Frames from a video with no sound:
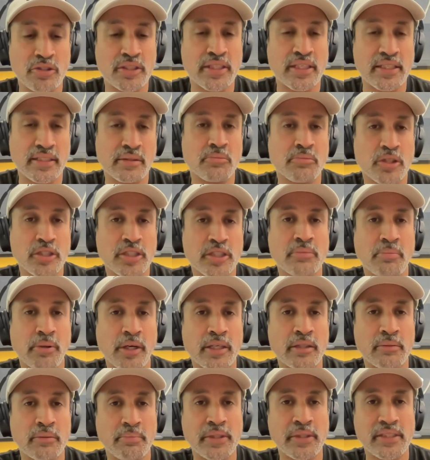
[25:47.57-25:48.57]
would say is the most
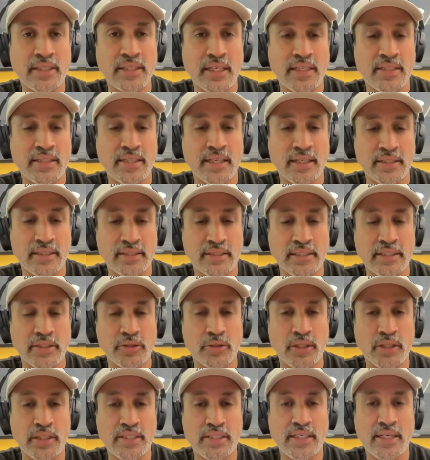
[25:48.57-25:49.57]
important piece that sellers
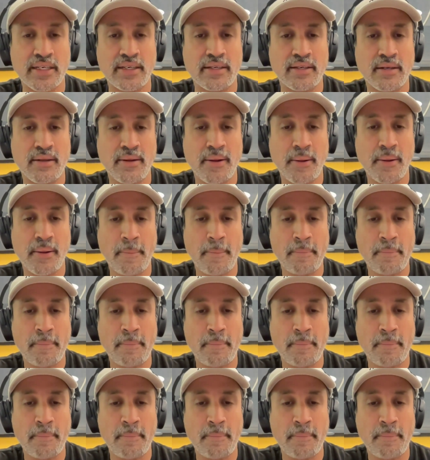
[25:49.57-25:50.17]
need to understand.